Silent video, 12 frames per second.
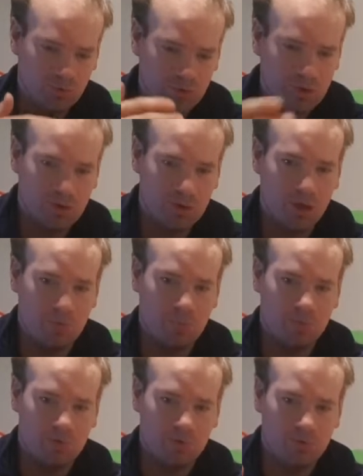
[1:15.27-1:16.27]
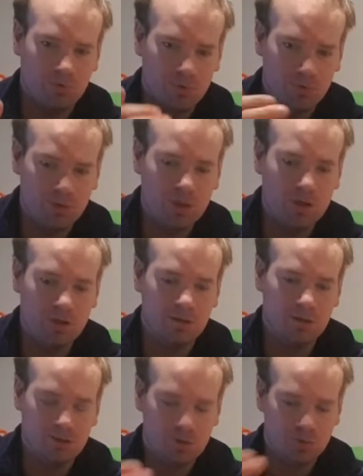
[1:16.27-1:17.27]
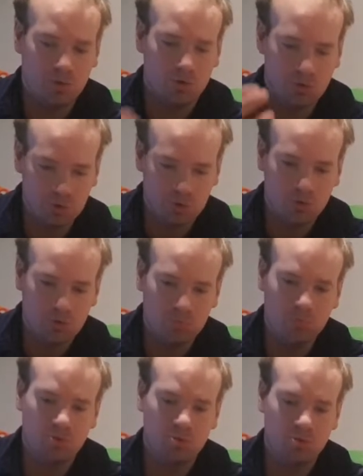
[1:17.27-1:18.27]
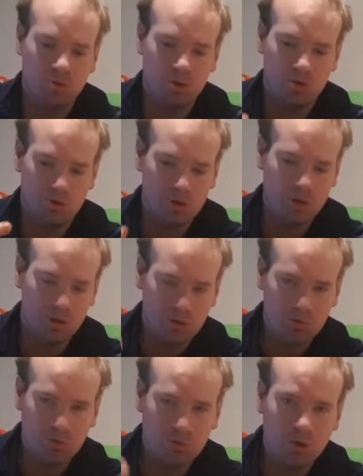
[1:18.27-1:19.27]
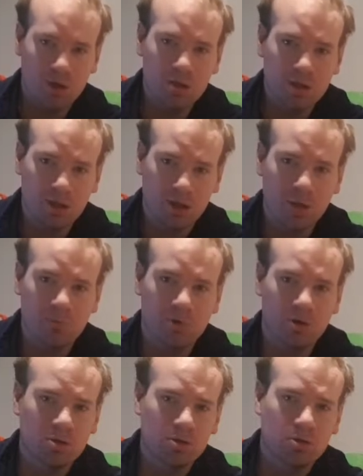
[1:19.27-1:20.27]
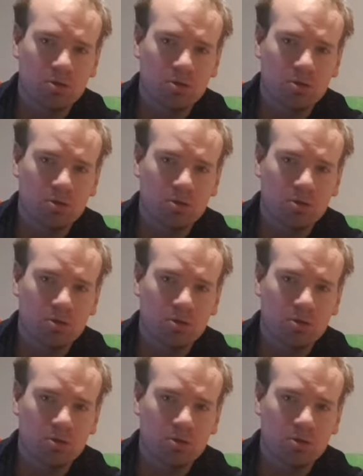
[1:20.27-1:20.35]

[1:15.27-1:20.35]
videotape the things that you want to show. But you need a good quality camera,